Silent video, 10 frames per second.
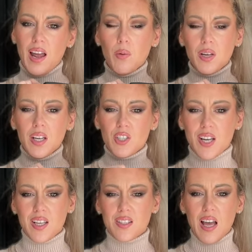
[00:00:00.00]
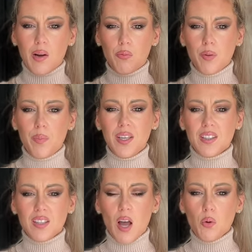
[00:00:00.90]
I wanna just a repeat